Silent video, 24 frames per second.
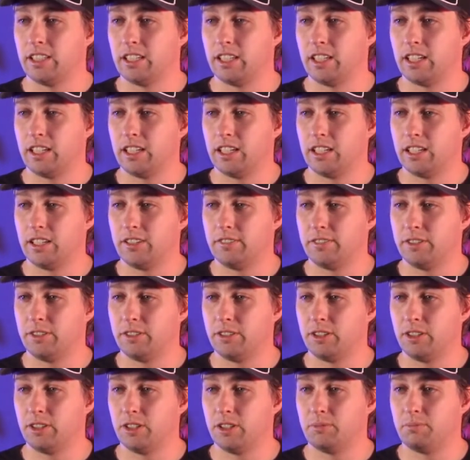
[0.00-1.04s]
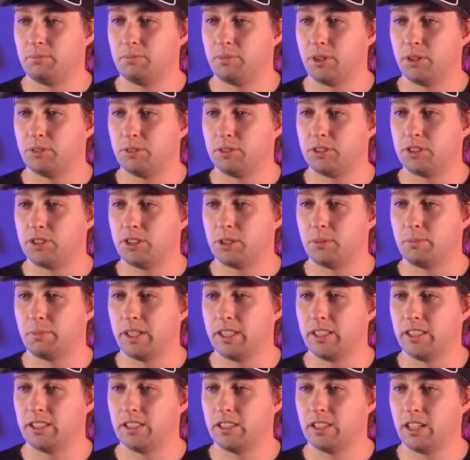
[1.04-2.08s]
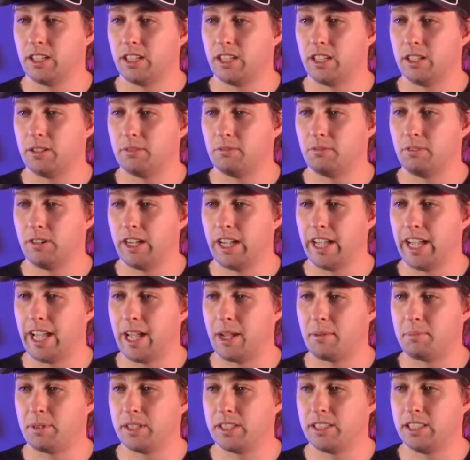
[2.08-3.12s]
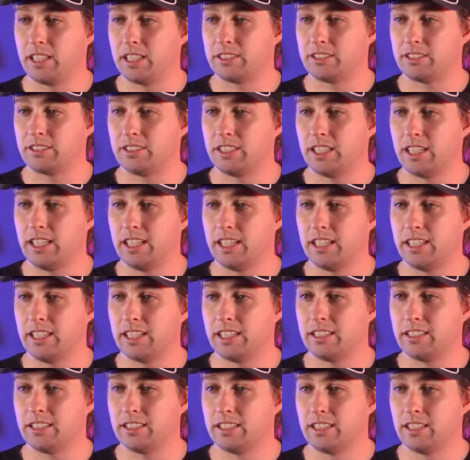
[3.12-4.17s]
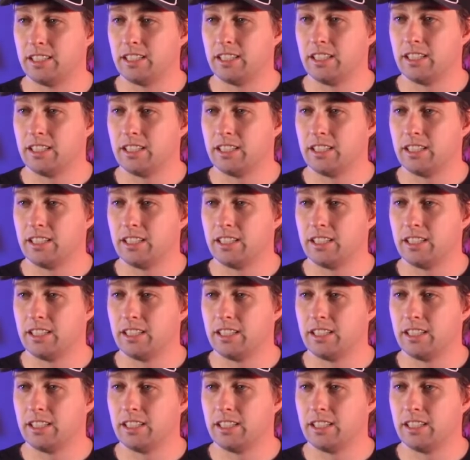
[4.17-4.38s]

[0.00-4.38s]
If you could post your opinion on what happened yesterday in